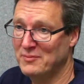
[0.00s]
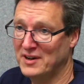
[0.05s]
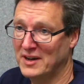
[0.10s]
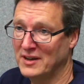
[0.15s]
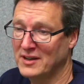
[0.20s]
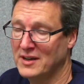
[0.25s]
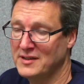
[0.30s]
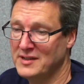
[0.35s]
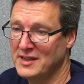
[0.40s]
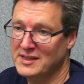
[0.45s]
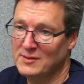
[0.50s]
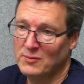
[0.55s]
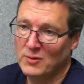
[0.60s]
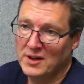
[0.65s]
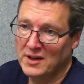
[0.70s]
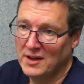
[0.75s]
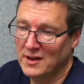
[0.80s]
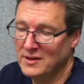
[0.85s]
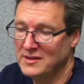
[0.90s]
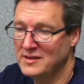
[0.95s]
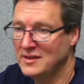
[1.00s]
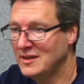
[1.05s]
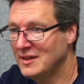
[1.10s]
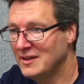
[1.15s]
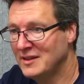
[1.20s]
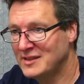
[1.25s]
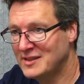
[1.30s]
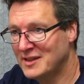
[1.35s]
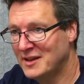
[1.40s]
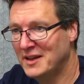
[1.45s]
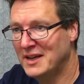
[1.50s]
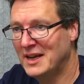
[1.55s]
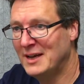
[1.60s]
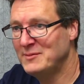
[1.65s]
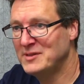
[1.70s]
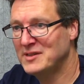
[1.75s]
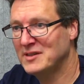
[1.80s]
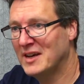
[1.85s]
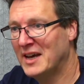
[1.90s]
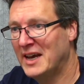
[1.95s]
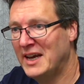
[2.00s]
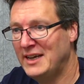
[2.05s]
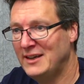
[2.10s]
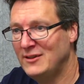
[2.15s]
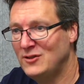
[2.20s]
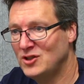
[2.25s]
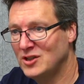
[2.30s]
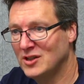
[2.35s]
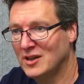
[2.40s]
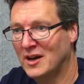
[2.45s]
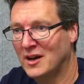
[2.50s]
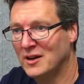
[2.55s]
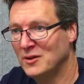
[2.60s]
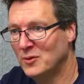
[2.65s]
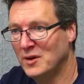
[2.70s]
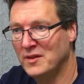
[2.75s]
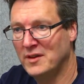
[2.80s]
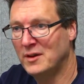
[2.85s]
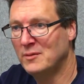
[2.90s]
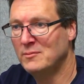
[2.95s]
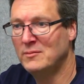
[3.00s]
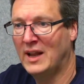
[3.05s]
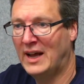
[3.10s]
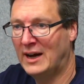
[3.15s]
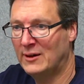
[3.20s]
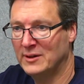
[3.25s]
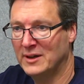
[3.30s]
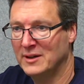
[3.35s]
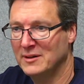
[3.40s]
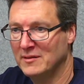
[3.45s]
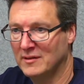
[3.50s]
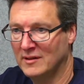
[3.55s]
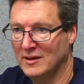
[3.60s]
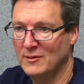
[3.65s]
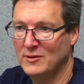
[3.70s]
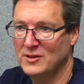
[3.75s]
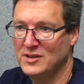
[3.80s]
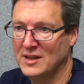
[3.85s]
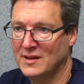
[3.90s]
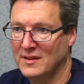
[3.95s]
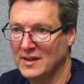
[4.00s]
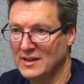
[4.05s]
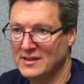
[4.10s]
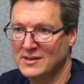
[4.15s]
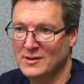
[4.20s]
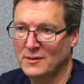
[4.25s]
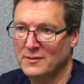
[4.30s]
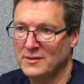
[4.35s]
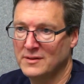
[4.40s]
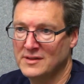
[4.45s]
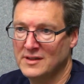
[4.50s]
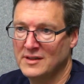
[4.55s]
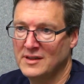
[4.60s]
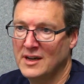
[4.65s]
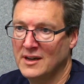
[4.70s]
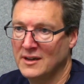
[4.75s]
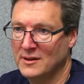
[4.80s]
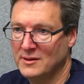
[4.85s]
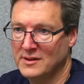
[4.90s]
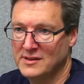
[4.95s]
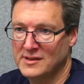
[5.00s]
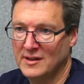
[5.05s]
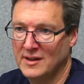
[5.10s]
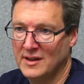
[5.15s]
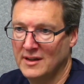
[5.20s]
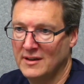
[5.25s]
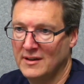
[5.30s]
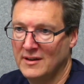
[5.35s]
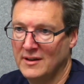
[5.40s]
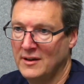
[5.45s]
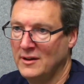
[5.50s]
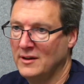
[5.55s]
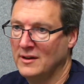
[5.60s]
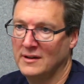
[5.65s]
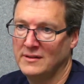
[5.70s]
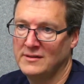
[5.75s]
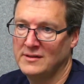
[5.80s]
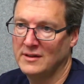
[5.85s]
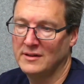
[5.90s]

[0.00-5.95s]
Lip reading: because it's one of those. The surname's H-O with an umlaut over it, which I think softens the O, doesn't it? Hurt.